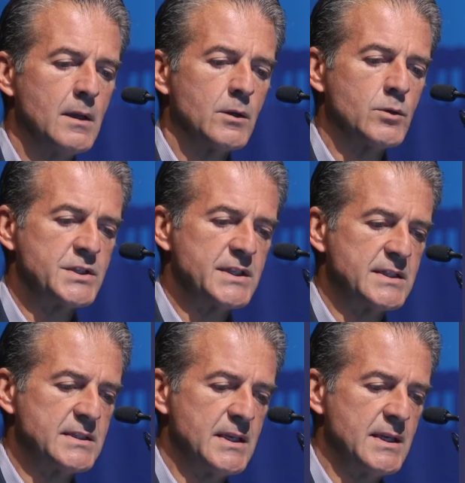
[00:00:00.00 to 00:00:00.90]
Cushing's
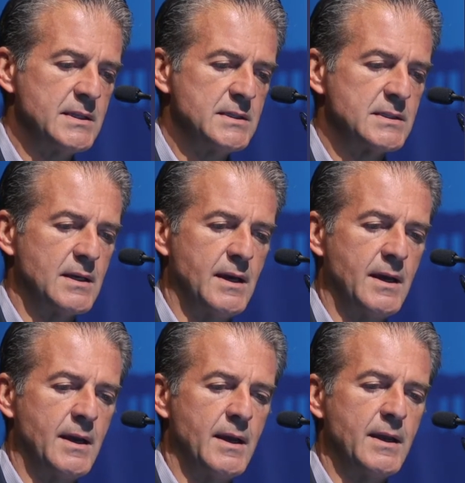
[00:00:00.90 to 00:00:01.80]
disease
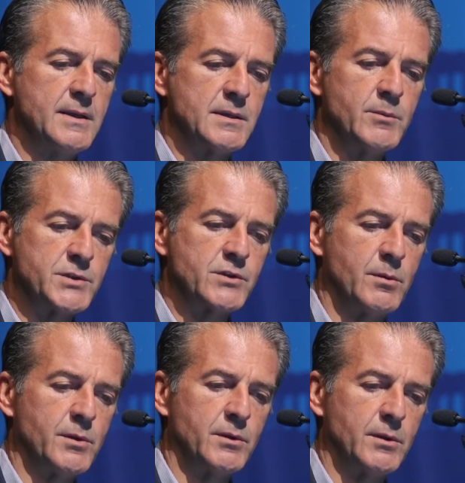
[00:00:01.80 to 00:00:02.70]
is the most
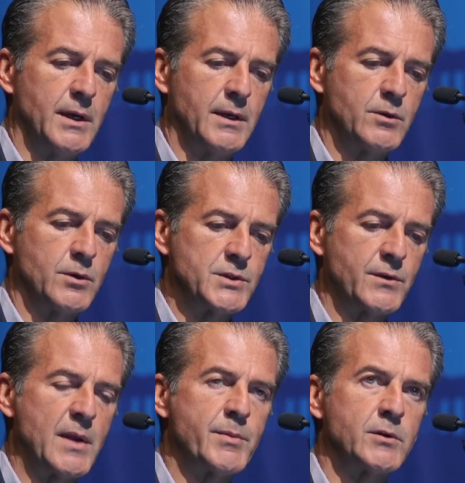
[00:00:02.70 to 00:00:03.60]
common cause of
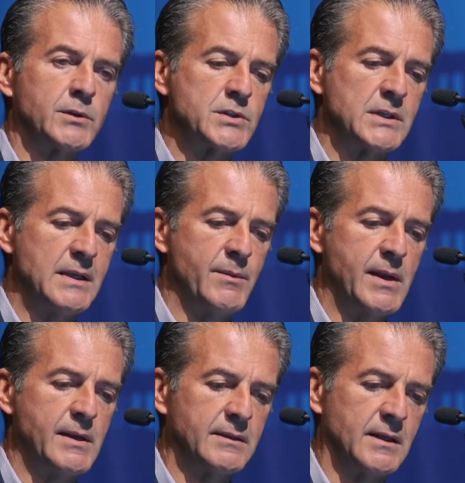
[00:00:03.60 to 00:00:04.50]
hypercortisolemia
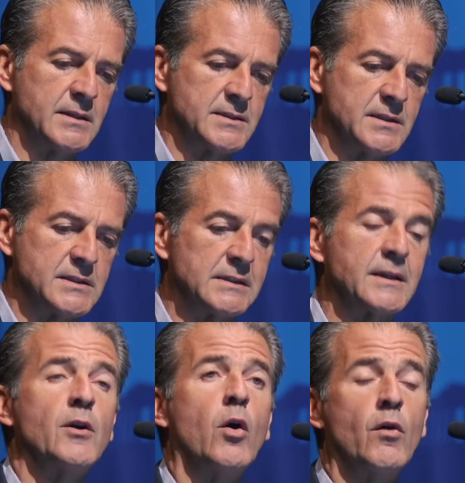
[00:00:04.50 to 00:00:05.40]
in adults and
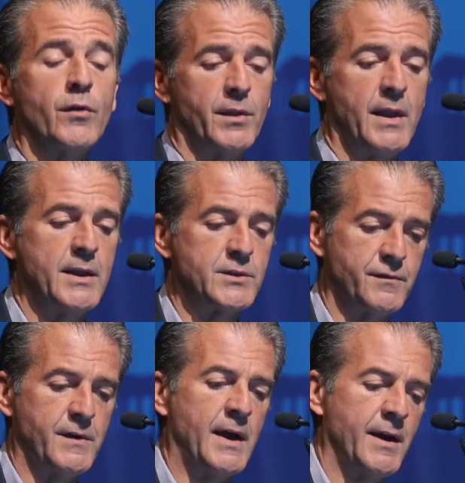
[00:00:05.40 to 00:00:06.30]
children over the age of
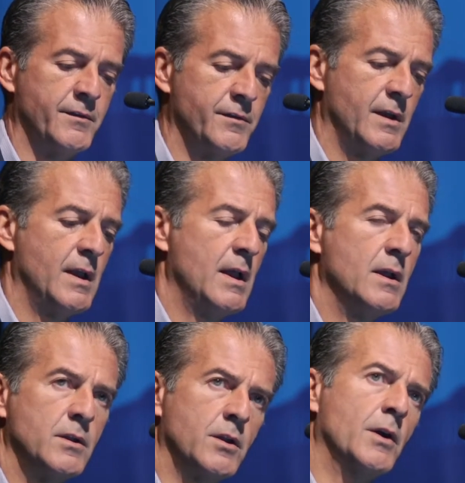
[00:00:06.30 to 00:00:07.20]
5.
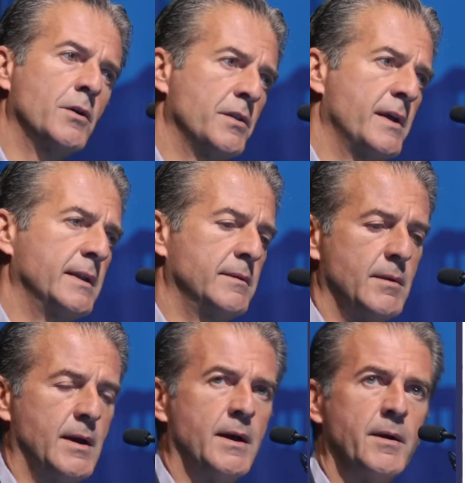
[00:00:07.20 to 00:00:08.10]
You know that
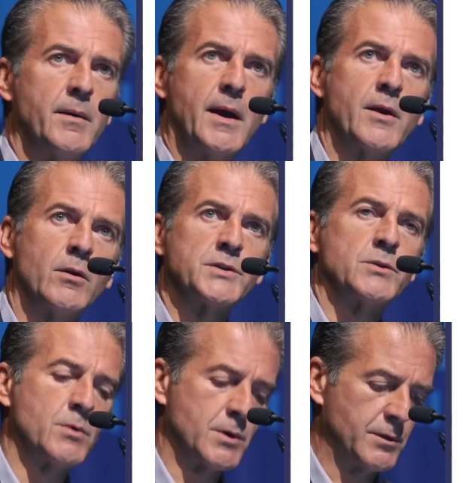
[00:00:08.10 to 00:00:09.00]
I also
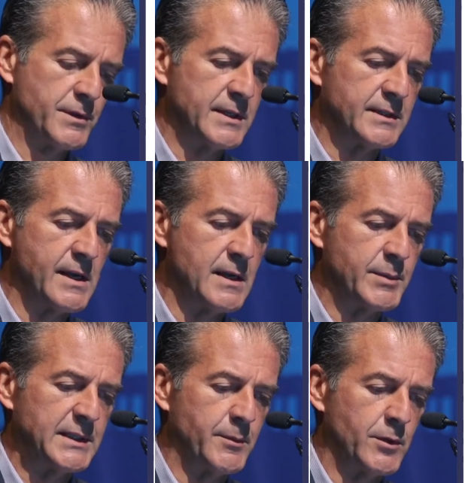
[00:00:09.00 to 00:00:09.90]
work on the adrenal,
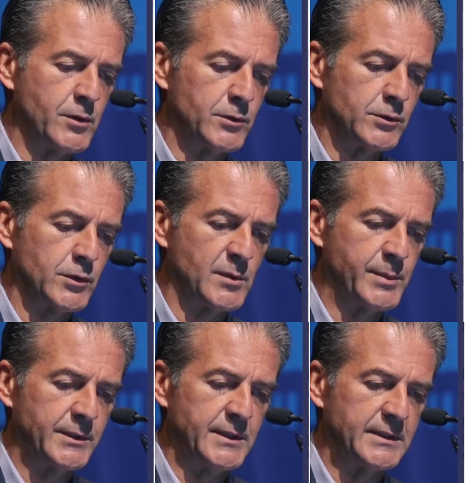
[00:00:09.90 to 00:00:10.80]
but I'm not going to talk
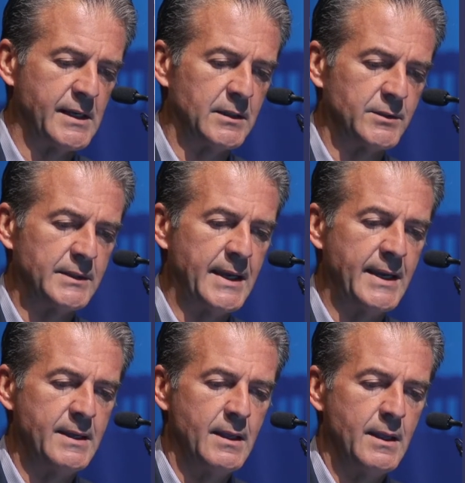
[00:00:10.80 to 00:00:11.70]
about the adrenal today.